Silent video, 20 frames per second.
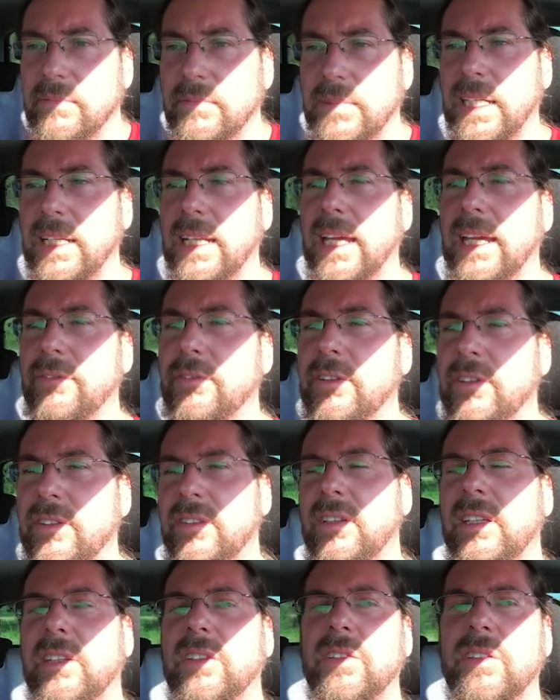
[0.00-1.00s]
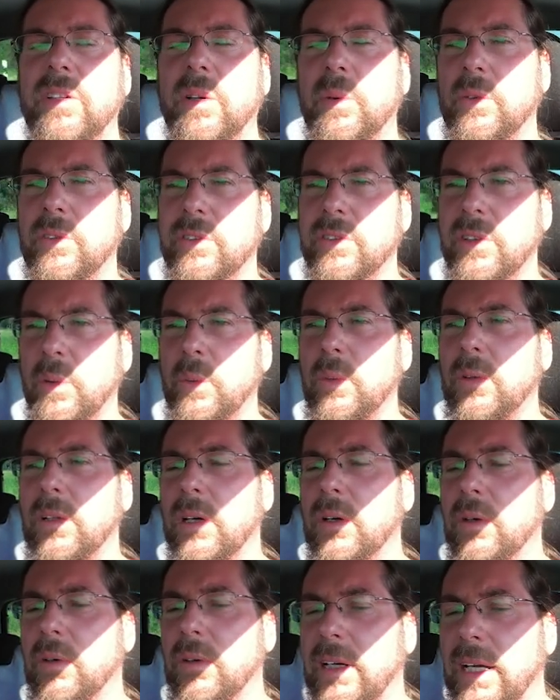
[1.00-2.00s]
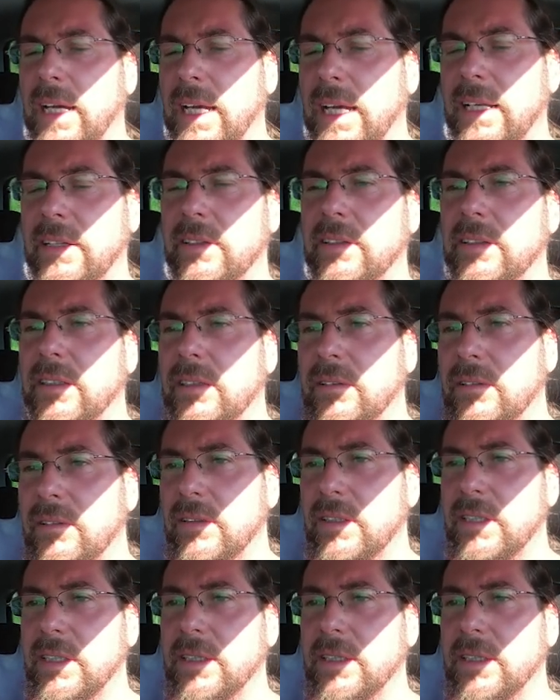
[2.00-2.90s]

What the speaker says: Then I have to sit so low. I don't know.